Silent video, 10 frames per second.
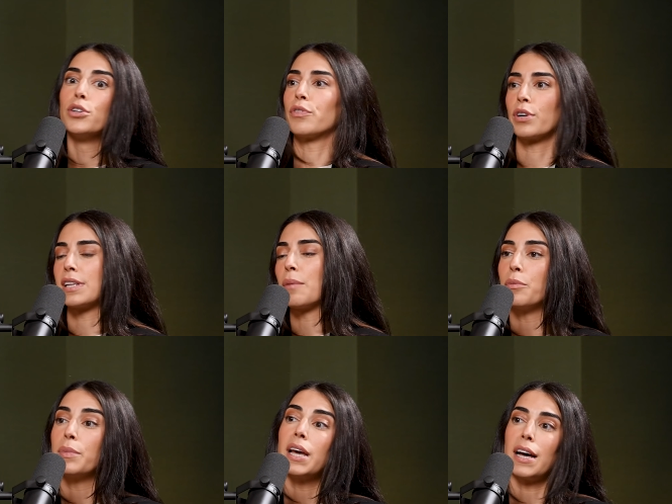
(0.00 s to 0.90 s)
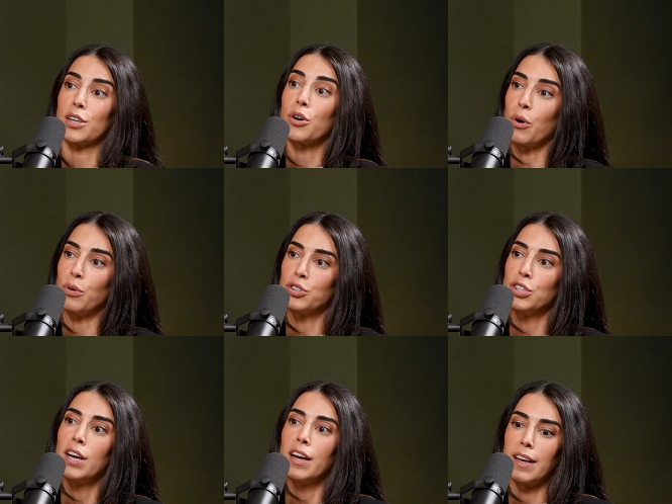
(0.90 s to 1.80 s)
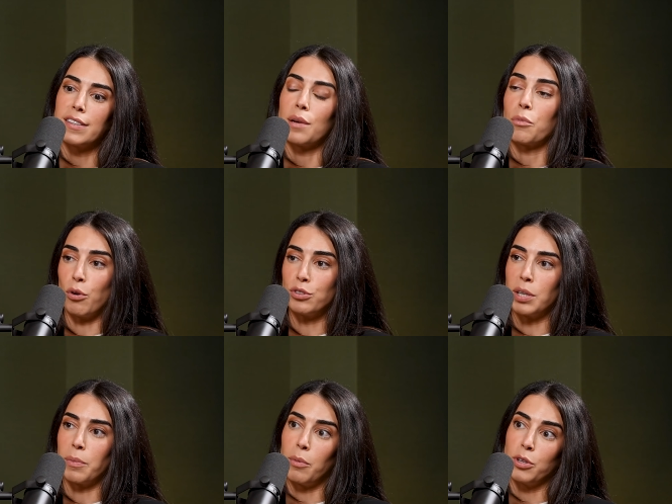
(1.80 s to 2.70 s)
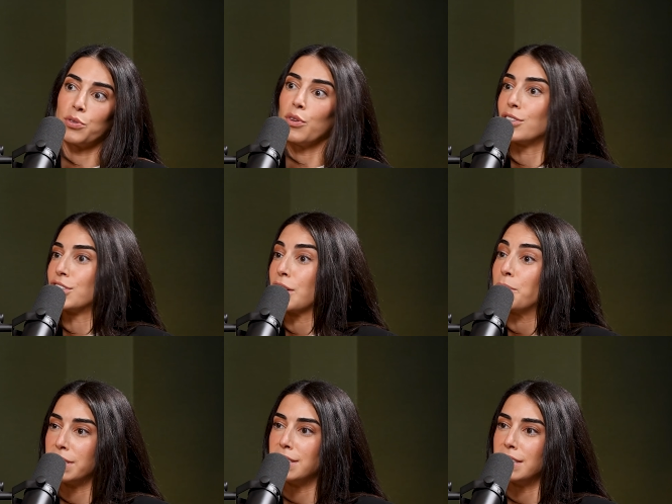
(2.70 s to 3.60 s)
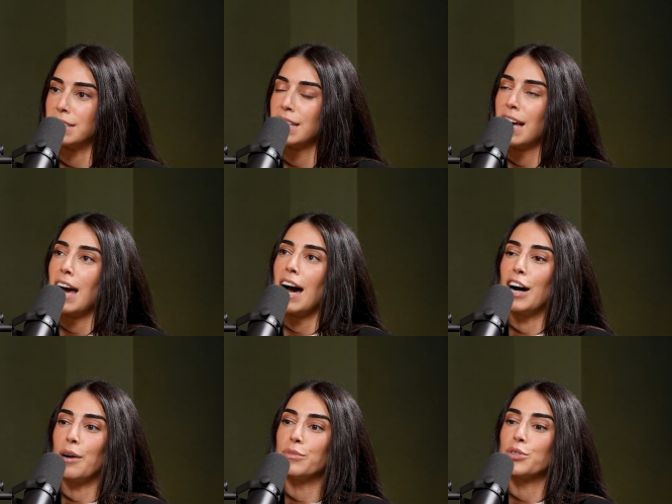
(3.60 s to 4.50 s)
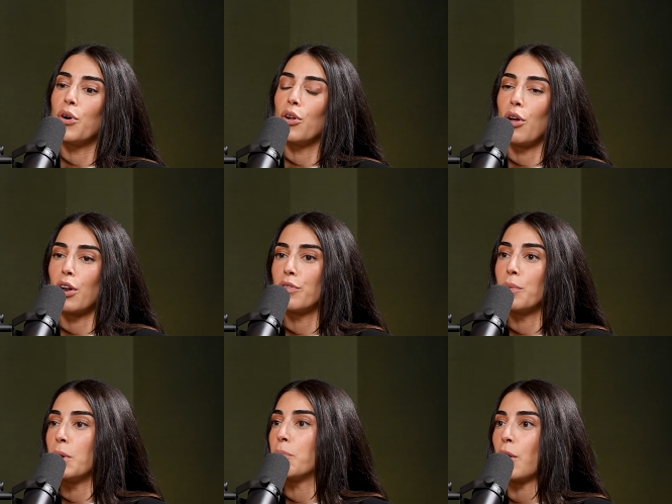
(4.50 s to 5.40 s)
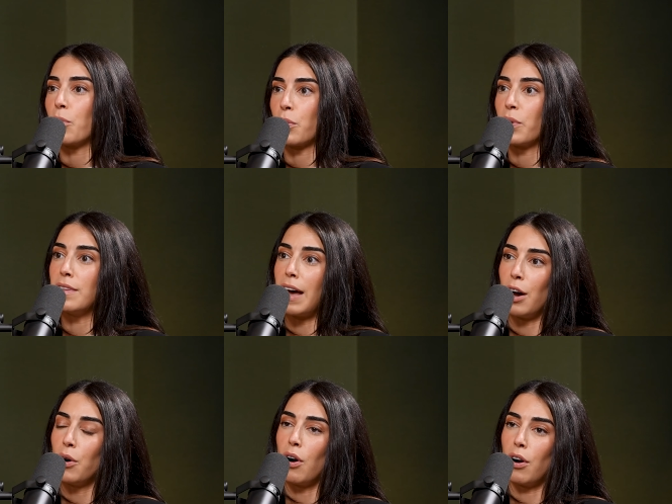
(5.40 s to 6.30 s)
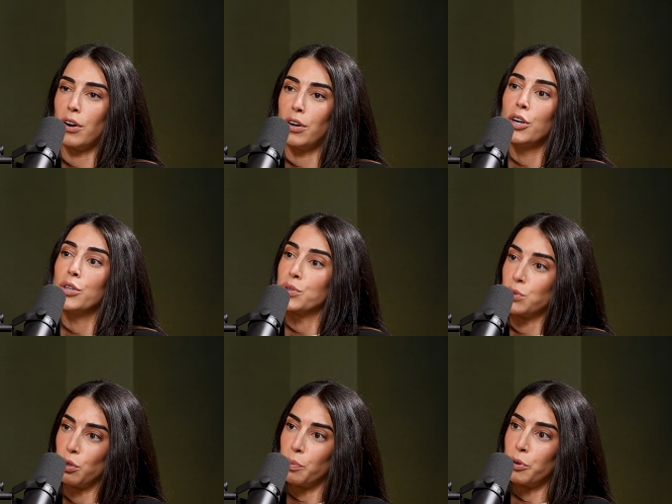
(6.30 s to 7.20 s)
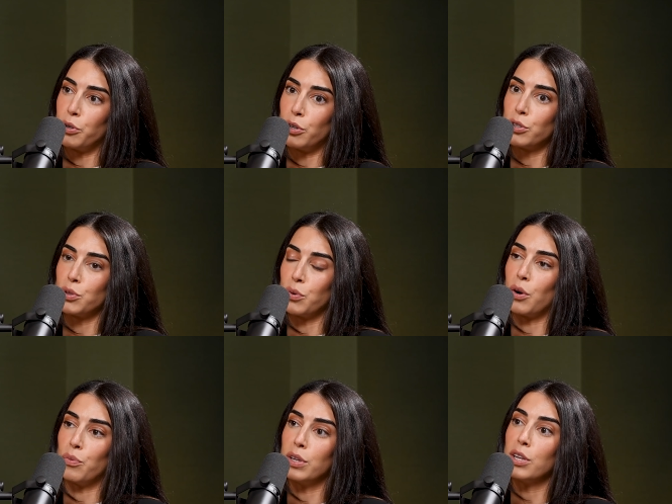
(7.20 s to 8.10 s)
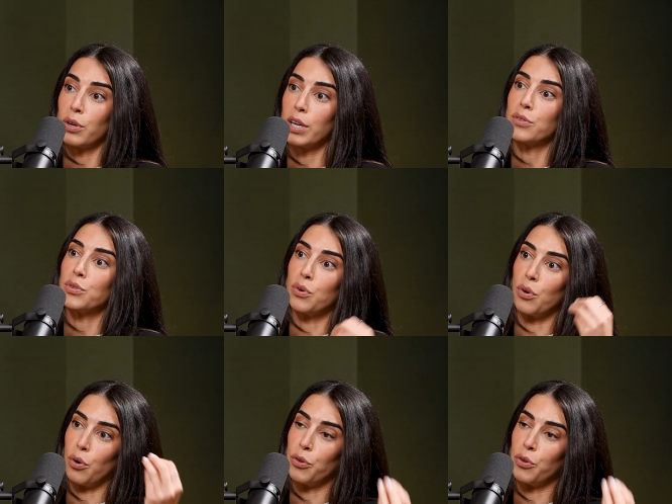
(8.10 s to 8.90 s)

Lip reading: So for example, me as a coach. yes, I'm coaching, but I'm also launching a business. So a lot of the people I work with now are solopreneurs who are really looking to grow